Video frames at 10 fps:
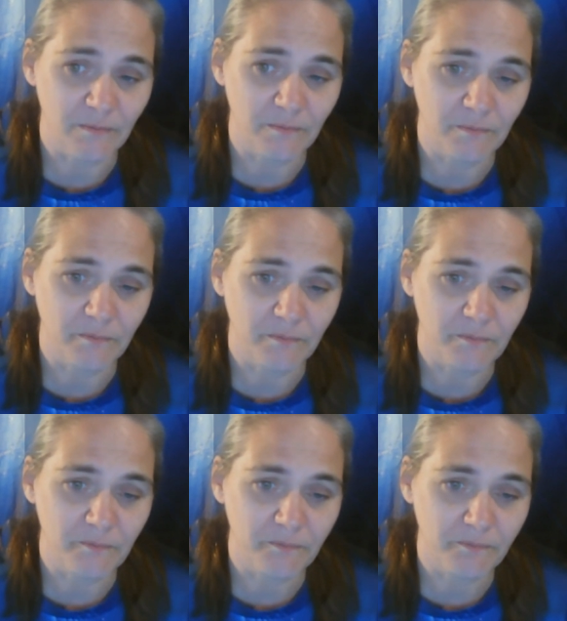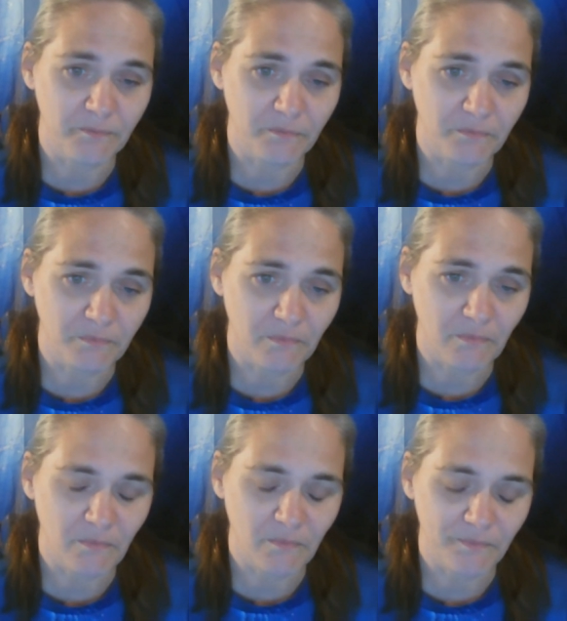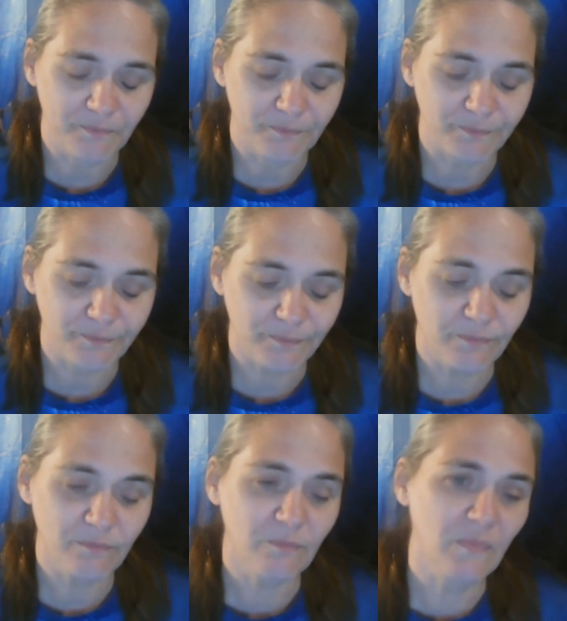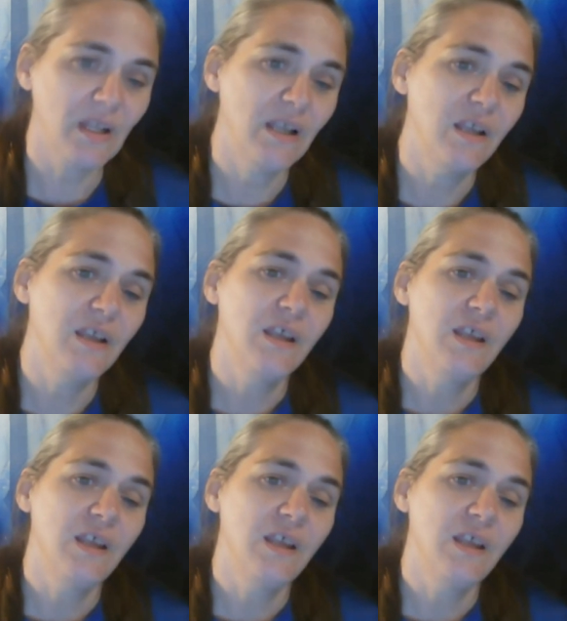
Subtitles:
Nobody speaks.